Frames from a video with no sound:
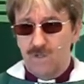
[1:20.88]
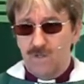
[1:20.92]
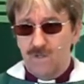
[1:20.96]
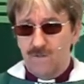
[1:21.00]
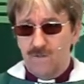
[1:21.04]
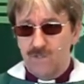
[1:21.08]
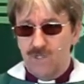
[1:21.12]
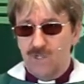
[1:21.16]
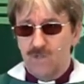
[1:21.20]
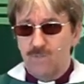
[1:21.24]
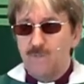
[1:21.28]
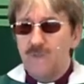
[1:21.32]

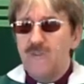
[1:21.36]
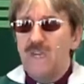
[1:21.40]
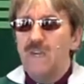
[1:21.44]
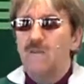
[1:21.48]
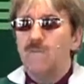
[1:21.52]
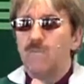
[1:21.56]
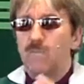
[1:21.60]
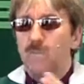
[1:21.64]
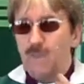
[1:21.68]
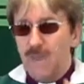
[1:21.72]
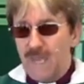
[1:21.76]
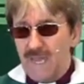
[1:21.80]
to be
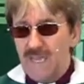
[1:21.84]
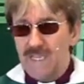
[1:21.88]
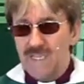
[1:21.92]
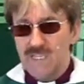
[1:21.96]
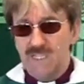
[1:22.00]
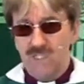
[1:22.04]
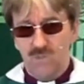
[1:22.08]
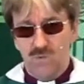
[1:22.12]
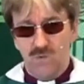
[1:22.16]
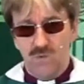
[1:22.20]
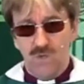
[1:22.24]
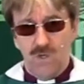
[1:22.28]
at
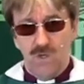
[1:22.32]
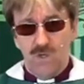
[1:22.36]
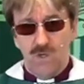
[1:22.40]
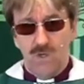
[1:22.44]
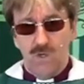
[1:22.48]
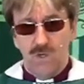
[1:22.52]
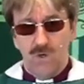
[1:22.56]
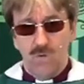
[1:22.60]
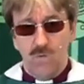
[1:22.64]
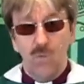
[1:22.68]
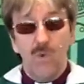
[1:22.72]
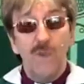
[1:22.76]
peace
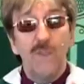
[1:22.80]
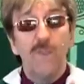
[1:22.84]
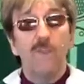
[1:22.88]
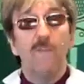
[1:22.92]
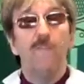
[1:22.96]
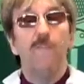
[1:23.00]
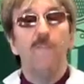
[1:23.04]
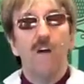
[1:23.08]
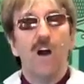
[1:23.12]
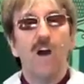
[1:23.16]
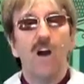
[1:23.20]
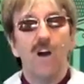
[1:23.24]
with the
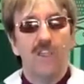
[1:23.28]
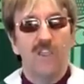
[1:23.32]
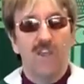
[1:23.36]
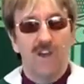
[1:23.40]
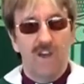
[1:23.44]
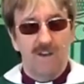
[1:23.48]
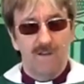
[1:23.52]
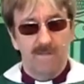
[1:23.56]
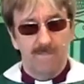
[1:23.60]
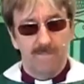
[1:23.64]
Father.